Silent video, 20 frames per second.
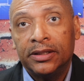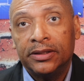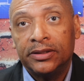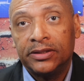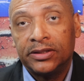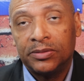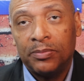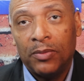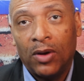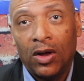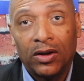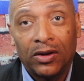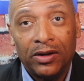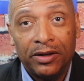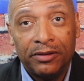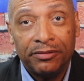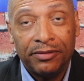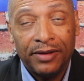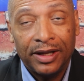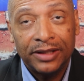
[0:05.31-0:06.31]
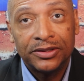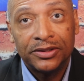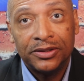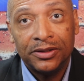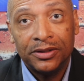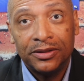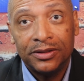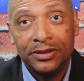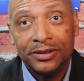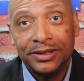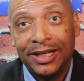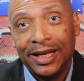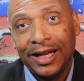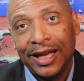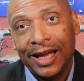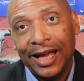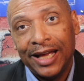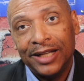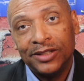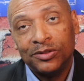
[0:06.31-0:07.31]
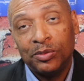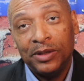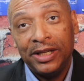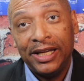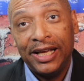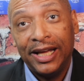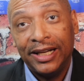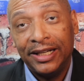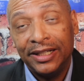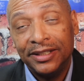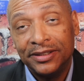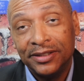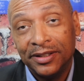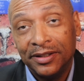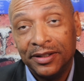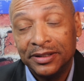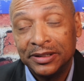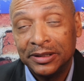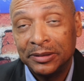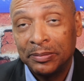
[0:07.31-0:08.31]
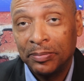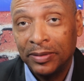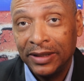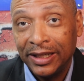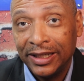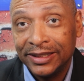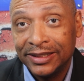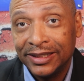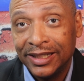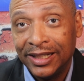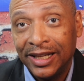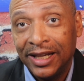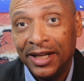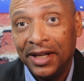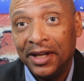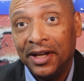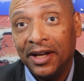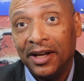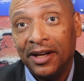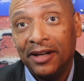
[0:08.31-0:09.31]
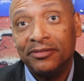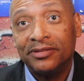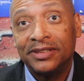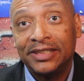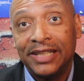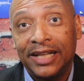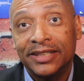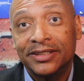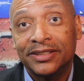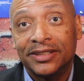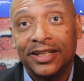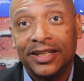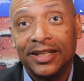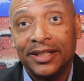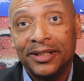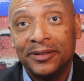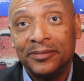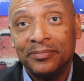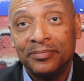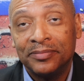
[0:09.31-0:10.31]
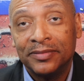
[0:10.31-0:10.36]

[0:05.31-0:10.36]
smaller investors as we head into the split of Tesla